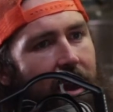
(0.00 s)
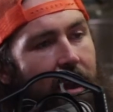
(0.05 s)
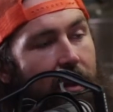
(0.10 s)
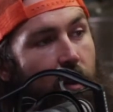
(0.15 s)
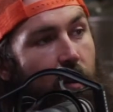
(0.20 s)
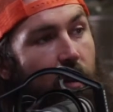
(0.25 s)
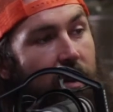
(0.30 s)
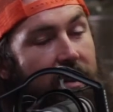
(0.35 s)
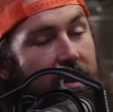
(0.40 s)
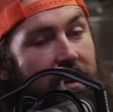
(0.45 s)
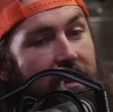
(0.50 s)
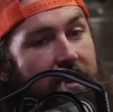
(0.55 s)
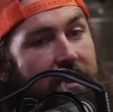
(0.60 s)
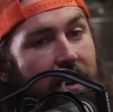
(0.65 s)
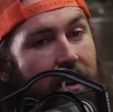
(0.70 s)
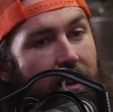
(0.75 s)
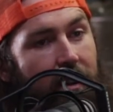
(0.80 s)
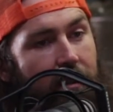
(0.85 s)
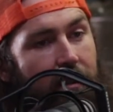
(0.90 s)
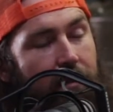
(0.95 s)
And there wasn't a
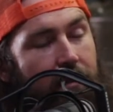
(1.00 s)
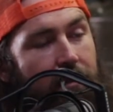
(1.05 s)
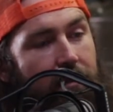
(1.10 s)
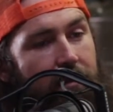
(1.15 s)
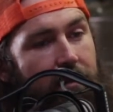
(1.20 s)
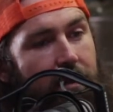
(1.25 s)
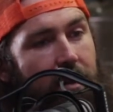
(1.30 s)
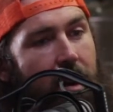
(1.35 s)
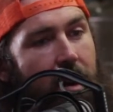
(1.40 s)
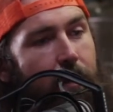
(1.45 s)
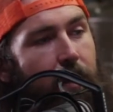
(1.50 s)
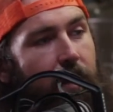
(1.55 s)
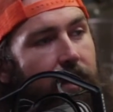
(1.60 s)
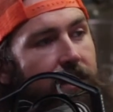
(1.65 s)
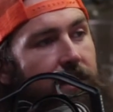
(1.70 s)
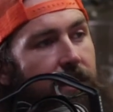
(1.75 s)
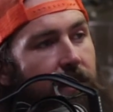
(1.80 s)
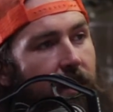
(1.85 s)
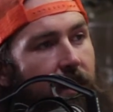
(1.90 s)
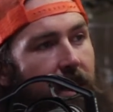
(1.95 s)
ton of
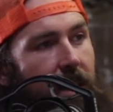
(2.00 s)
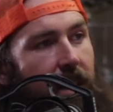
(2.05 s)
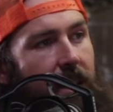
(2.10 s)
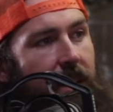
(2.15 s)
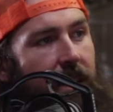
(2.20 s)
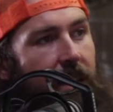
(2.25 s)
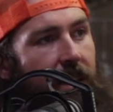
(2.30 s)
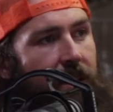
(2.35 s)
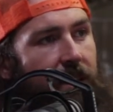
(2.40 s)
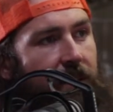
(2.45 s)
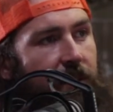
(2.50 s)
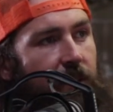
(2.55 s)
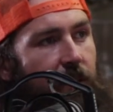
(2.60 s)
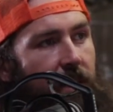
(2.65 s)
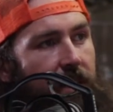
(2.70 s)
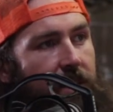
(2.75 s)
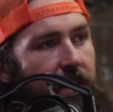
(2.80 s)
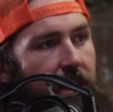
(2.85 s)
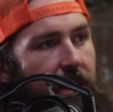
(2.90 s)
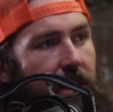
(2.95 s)
opportunity in the
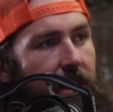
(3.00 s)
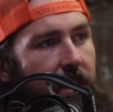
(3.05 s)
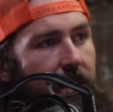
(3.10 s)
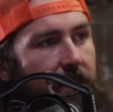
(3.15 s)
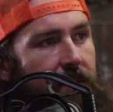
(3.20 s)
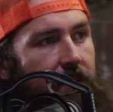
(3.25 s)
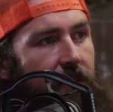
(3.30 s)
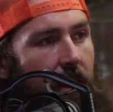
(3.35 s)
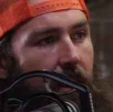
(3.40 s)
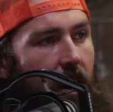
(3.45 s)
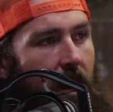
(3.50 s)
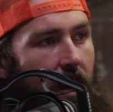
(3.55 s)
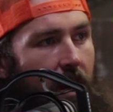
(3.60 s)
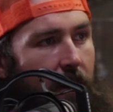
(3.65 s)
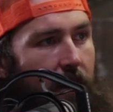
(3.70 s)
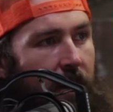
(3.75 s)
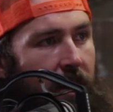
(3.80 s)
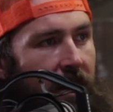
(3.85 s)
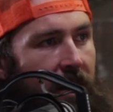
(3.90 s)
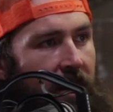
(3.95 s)
industry to get a job.